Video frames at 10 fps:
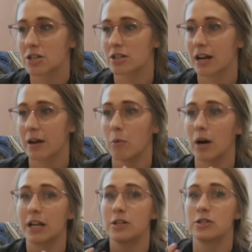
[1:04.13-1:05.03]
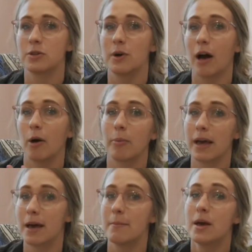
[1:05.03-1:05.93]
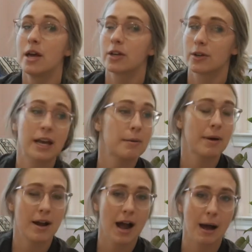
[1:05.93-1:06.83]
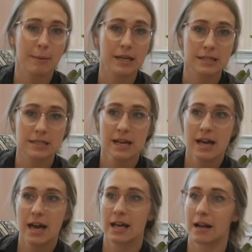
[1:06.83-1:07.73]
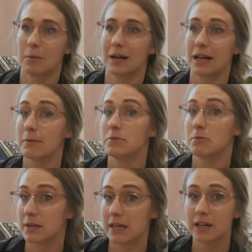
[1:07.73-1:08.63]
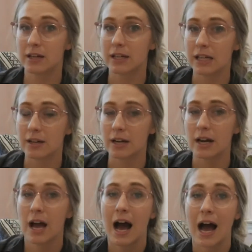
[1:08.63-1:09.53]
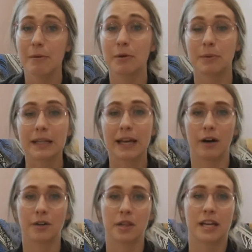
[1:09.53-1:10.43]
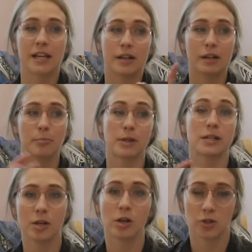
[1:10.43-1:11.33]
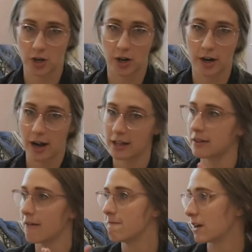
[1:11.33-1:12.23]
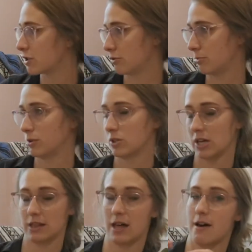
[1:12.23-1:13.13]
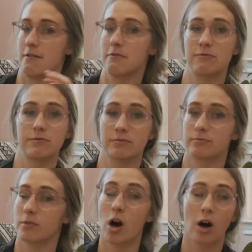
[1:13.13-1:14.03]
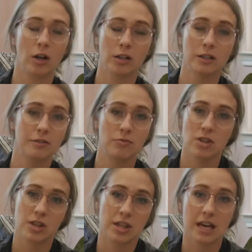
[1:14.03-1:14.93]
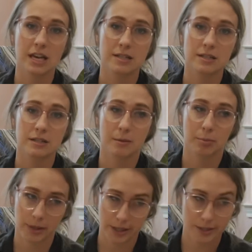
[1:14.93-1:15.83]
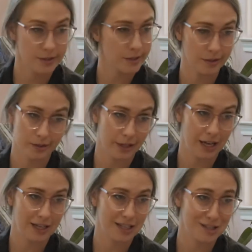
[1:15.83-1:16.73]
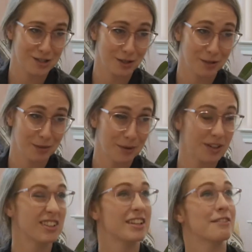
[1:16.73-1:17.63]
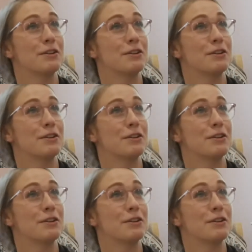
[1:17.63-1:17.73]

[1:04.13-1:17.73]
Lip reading: that I wanted to help him create better habits, and I wanted him to be a good eater. I'm a really healthy eater plus all sugar. I love vegetables. I love all of the things plus all the candy and sugar in the world. If you